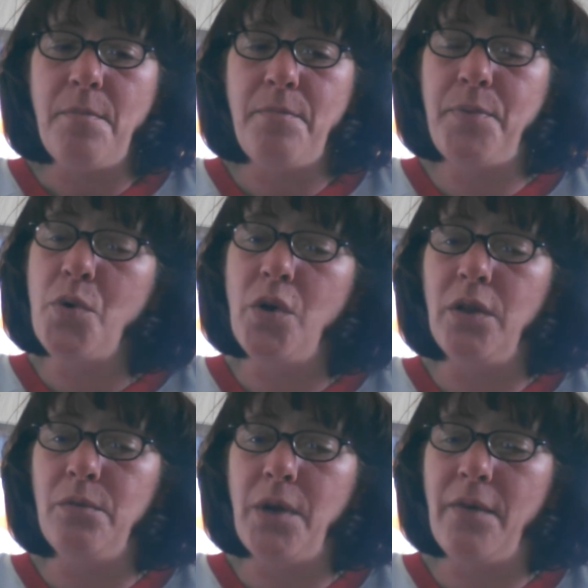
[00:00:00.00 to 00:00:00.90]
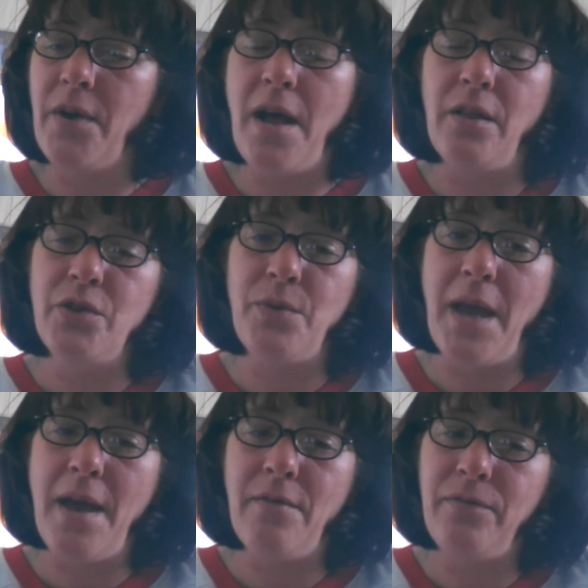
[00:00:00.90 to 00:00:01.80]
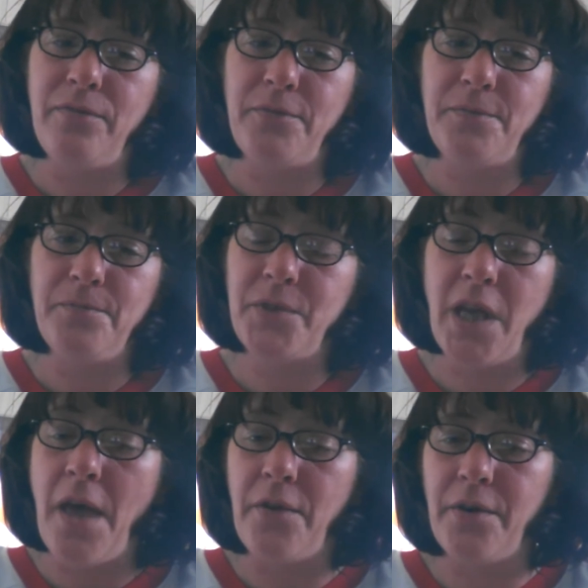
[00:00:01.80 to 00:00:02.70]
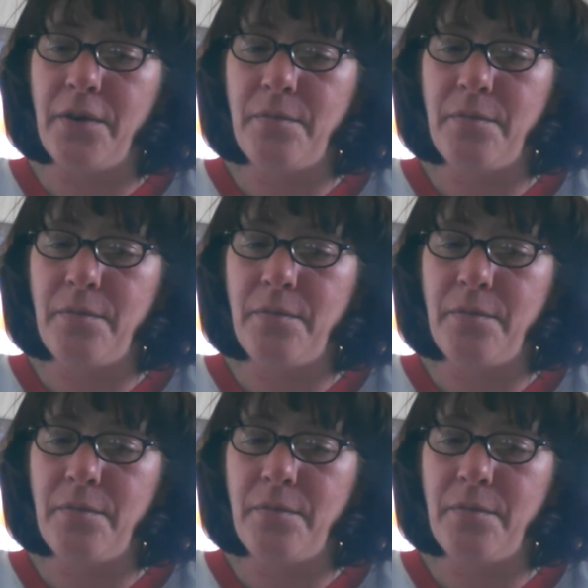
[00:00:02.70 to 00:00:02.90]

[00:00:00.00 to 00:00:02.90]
pool whatever knowledge we have together.